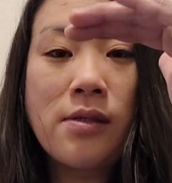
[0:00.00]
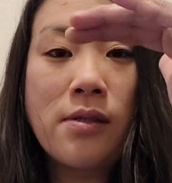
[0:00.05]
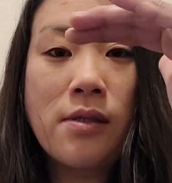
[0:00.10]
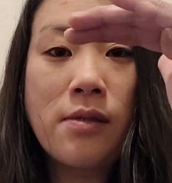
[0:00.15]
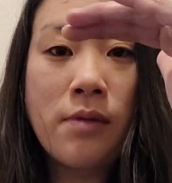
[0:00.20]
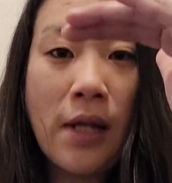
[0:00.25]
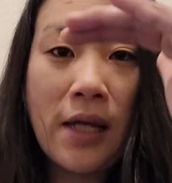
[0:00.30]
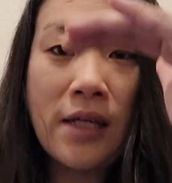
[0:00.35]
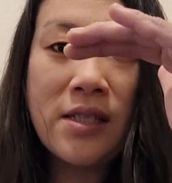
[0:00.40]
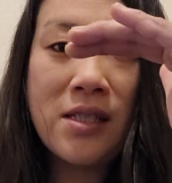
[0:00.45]

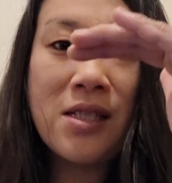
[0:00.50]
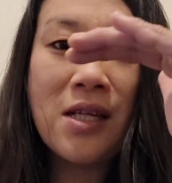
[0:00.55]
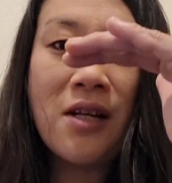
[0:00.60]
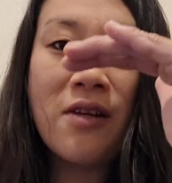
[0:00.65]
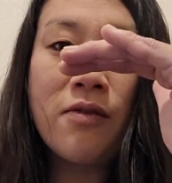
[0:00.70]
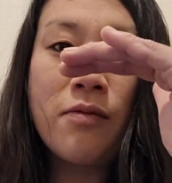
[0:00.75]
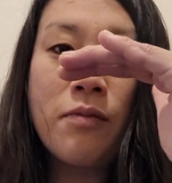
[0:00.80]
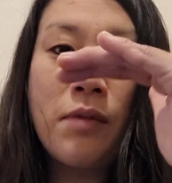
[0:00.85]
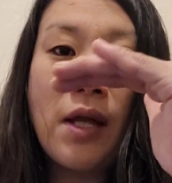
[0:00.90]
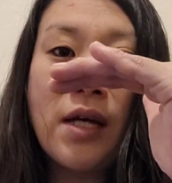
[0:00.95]

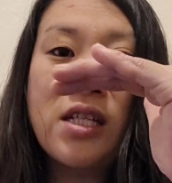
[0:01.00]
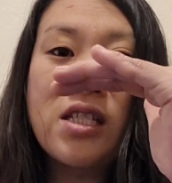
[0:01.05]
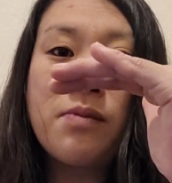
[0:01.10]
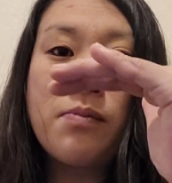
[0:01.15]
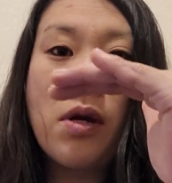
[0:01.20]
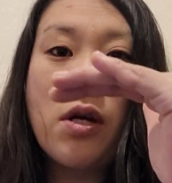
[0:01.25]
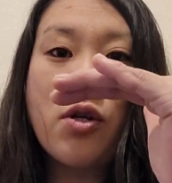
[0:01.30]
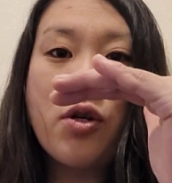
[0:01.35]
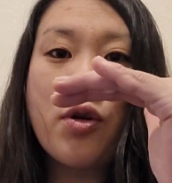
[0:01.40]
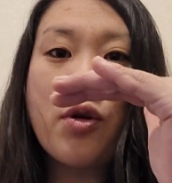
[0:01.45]

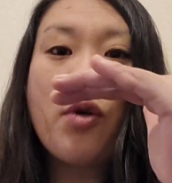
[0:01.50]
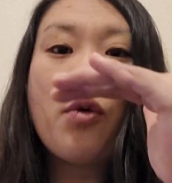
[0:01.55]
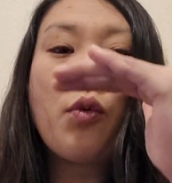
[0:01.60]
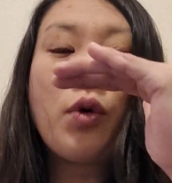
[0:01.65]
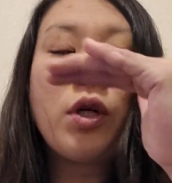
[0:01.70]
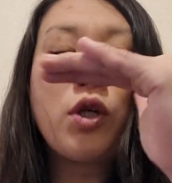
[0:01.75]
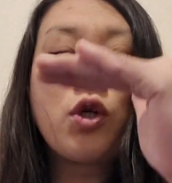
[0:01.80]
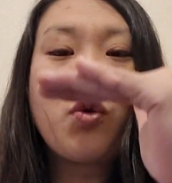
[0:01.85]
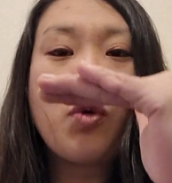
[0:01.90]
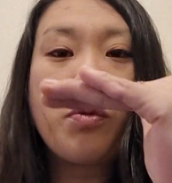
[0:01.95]
measure,
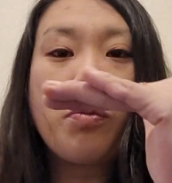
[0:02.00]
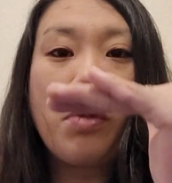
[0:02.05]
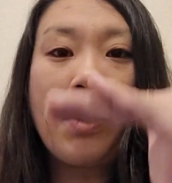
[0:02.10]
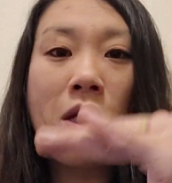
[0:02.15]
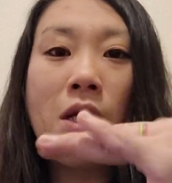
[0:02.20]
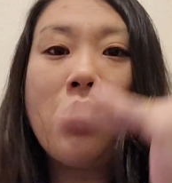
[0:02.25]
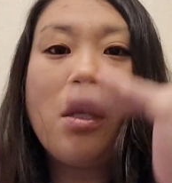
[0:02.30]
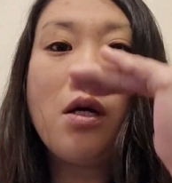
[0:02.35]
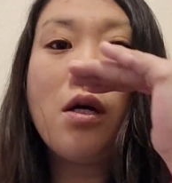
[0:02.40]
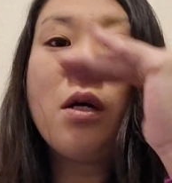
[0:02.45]
which would
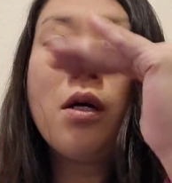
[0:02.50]
be